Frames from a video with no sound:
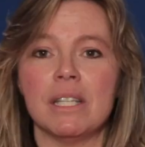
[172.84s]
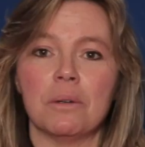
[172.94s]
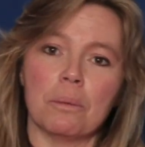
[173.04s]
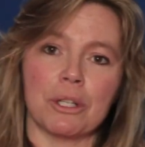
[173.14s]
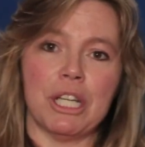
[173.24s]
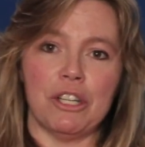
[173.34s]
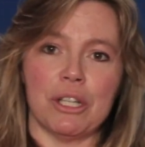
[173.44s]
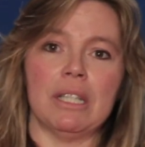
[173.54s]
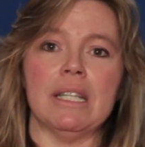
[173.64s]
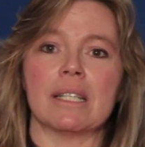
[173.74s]
when we're
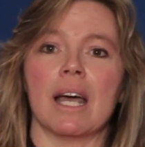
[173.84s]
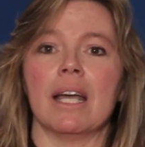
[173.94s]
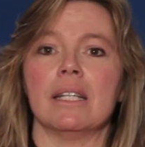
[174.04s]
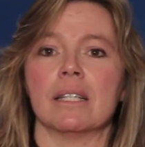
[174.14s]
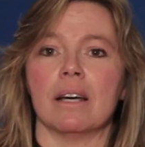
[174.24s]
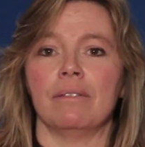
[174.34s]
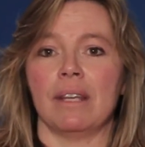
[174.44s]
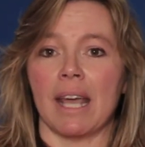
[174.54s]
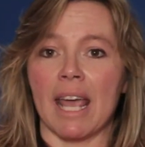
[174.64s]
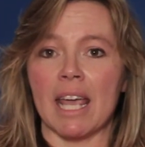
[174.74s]
teaching these kind
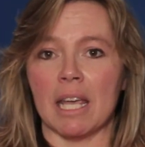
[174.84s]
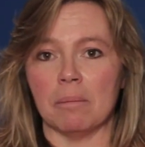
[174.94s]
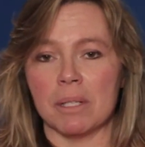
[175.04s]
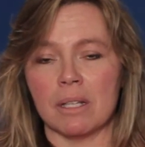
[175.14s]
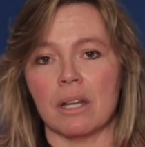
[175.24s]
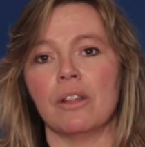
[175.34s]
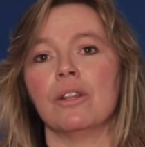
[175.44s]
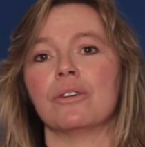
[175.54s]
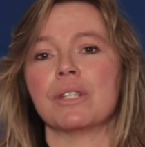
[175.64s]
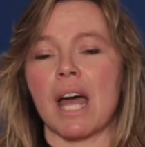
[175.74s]
of games,
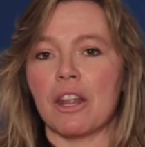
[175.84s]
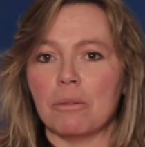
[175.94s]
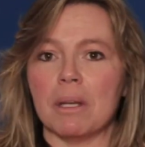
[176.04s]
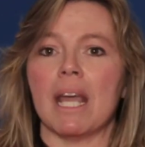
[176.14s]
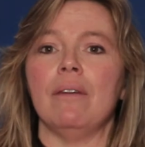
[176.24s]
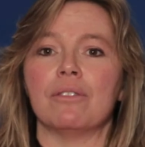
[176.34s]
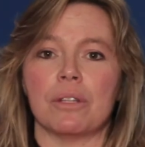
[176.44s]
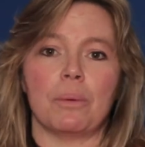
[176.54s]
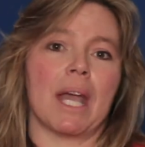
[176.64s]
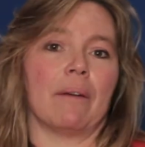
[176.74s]
there's other behaviors
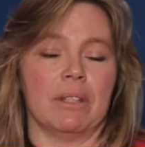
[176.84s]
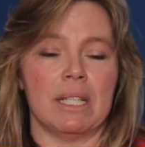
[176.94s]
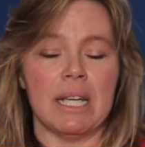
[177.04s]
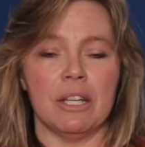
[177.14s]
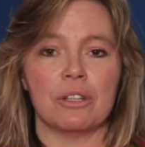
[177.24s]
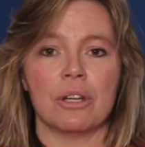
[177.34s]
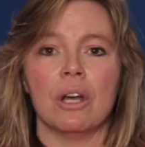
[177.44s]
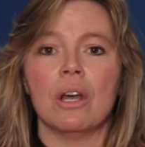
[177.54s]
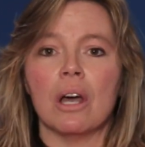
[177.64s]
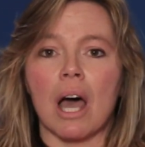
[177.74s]
that we have to teach,
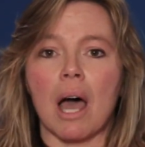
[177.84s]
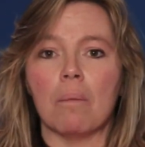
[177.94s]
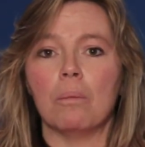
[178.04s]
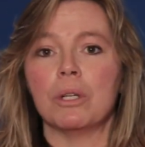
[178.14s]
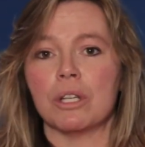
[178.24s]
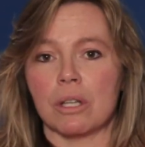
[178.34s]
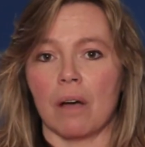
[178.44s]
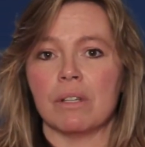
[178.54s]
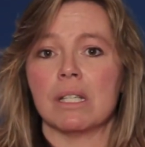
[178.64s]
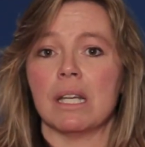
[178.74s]
which is
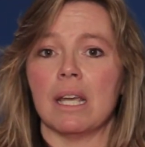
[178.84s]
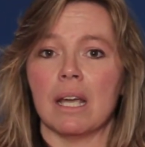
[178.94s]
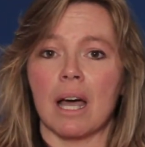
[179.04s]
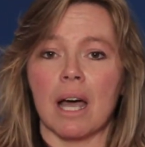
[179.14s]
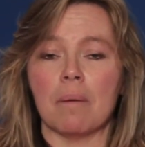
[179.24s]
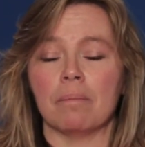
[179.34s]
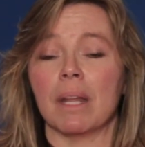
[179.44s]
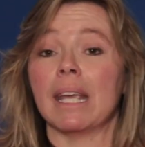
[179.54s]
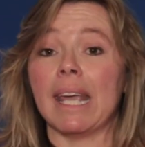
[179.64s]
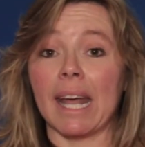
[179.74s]
obviously
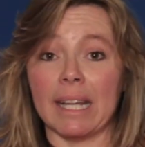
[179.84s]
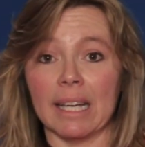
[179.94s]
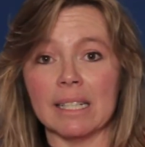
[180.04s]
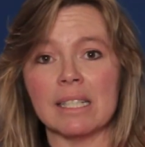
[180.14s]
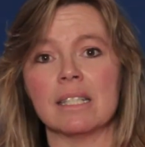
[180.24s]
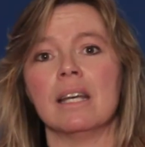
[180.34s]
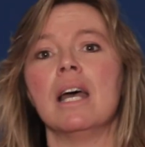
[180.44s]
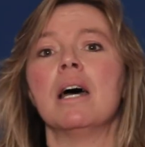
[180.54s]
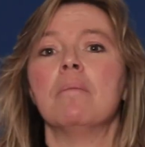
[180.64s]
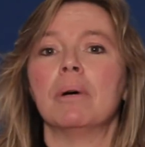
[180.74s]
getting it,
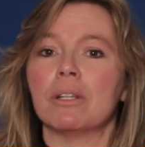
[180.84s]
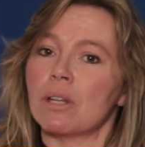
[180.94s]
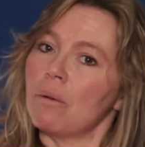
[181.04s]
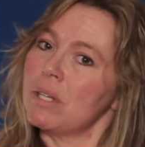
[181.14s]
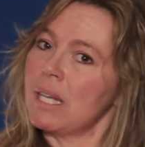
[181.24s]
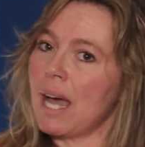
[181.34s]
but there's obviously